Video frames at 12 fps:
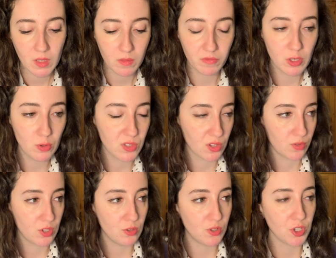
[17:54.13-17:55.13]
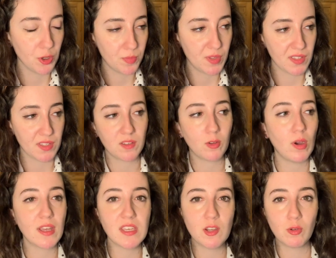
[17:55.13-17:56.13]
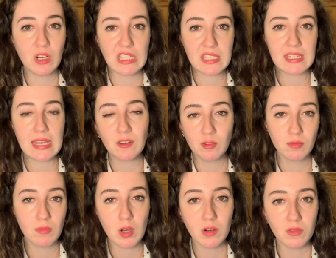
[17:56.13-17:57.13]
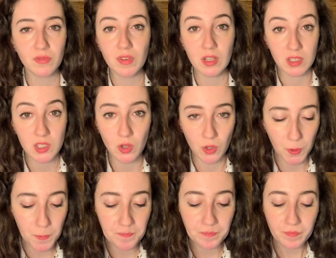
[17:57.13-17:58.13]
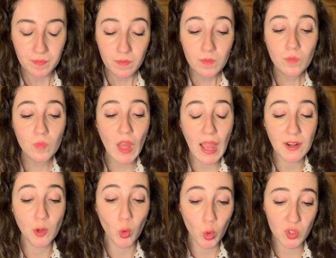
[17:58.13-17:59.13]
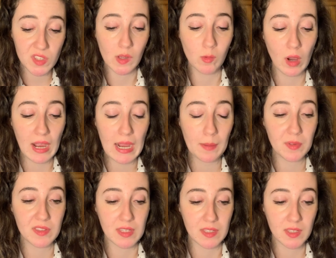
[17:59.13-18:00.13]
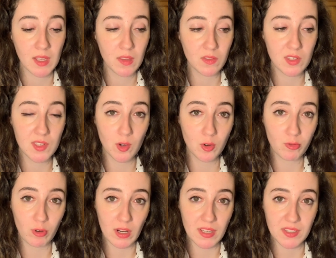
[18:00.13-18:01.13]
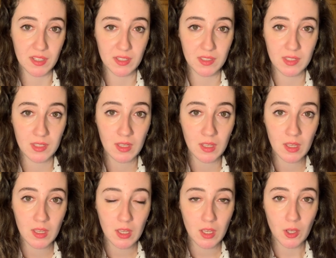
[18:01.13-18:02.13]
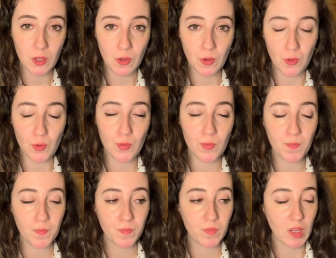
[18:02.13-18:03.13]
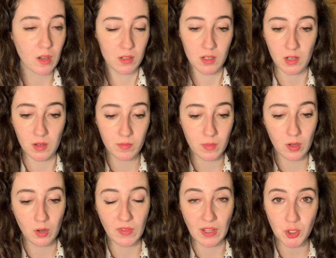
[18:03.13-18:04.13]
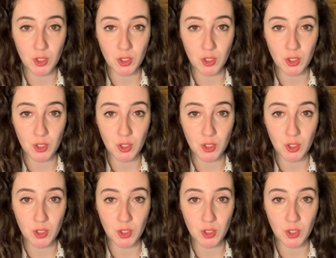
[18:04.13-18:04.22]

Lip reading: views on YouTube doesn't quite equal a sale of a song. And also what happens is the songwriters who are on that